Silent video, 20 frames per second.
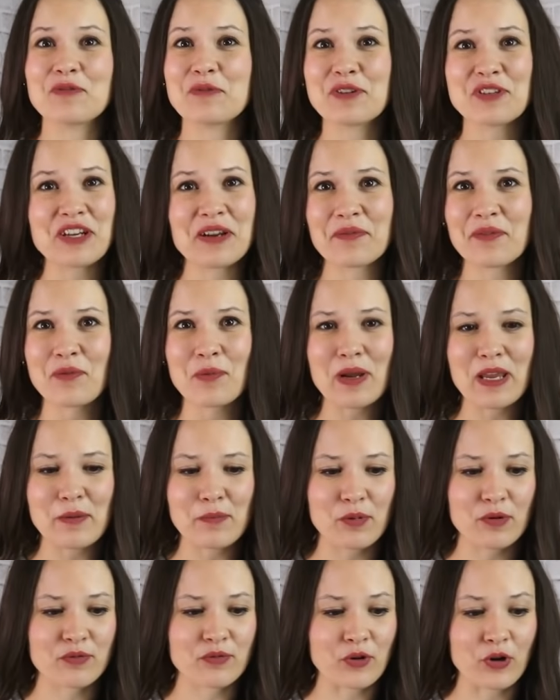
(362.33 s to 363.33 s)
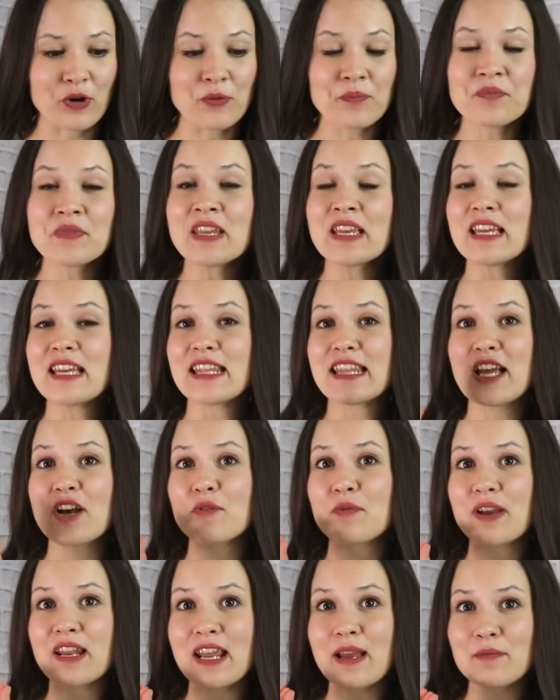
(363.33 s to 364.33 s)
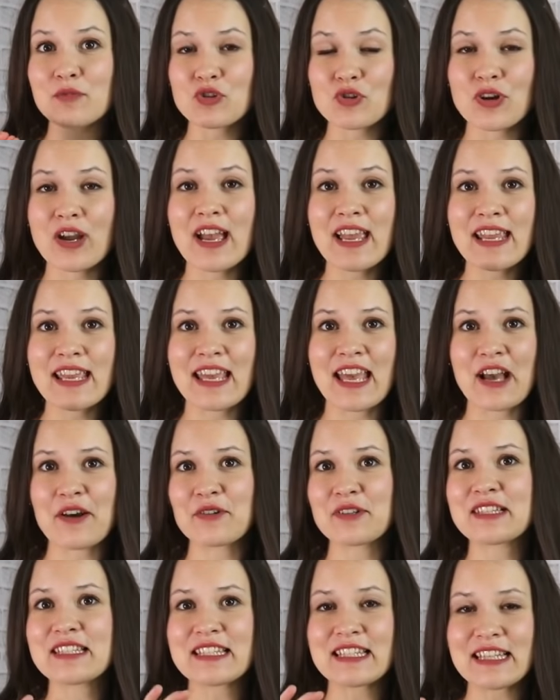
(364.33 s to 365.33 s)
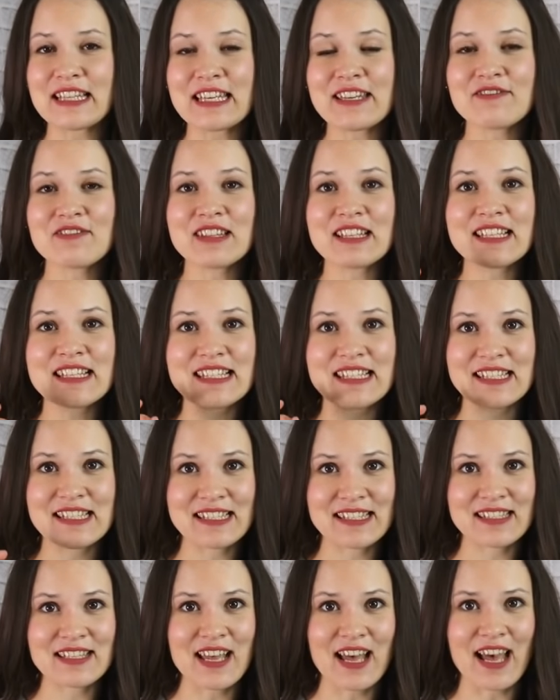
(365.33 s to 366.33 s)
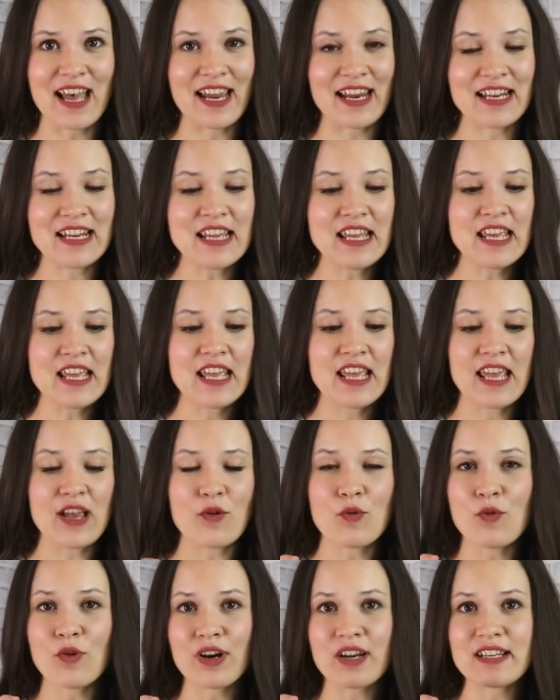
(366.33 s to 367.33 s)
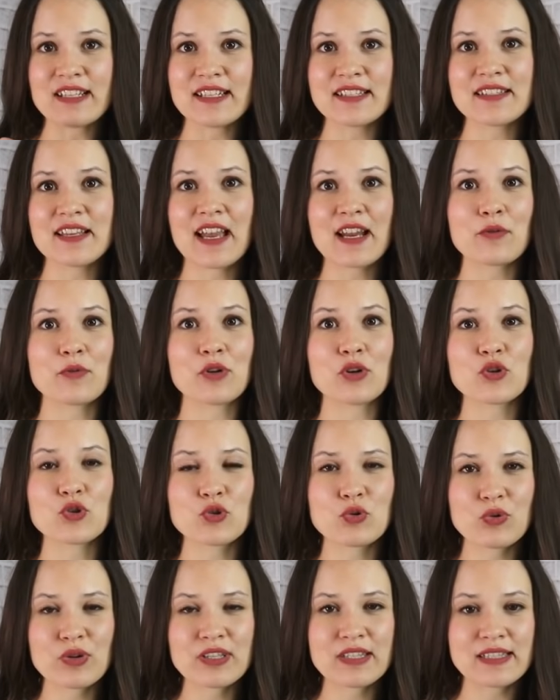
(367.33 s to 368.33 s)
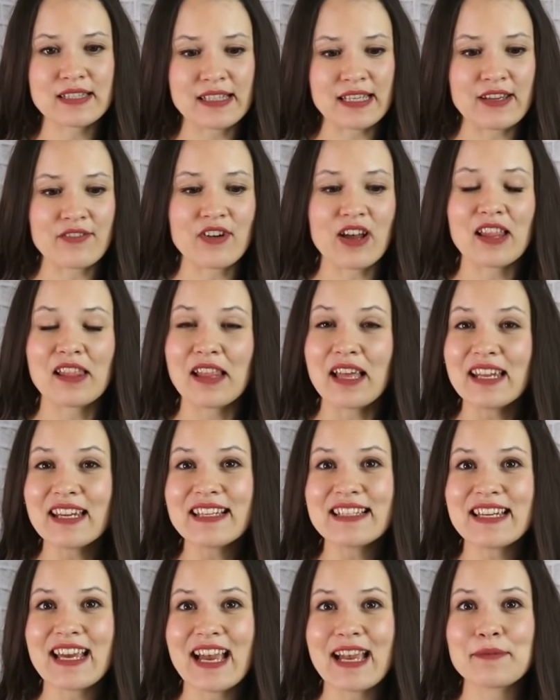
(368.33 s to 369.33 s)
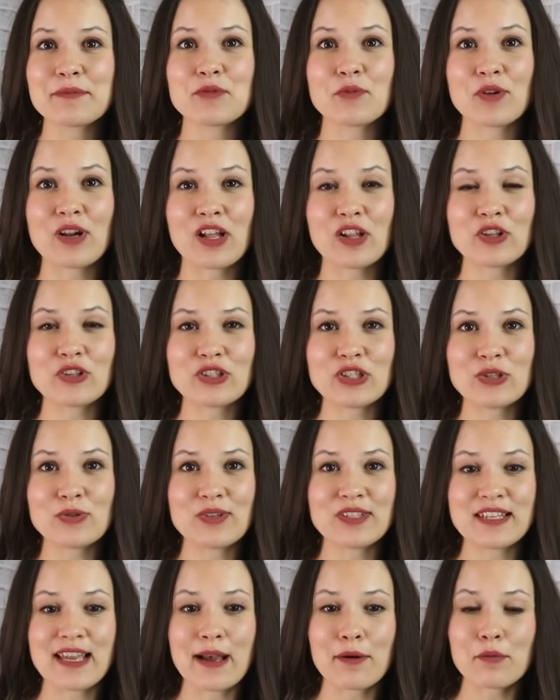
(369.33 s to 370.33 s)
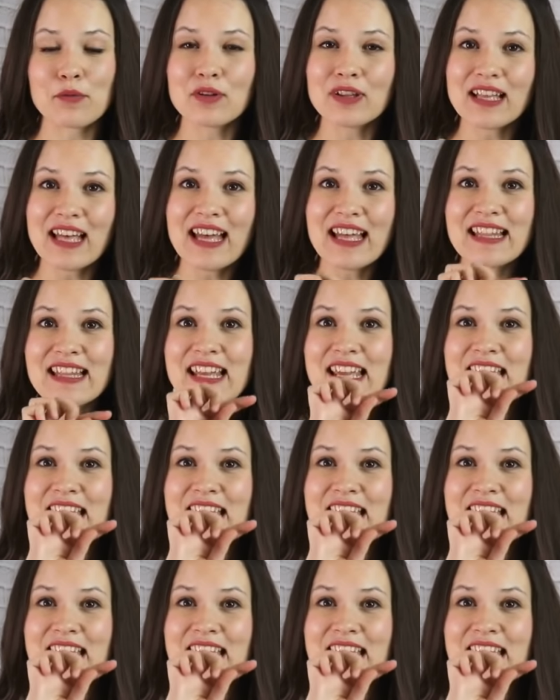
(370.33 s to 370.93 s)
it whichever way you prefer. Now when I'm trying out sleeveless design or a design with a short sleeve, a lot of times what I'll do is I will cut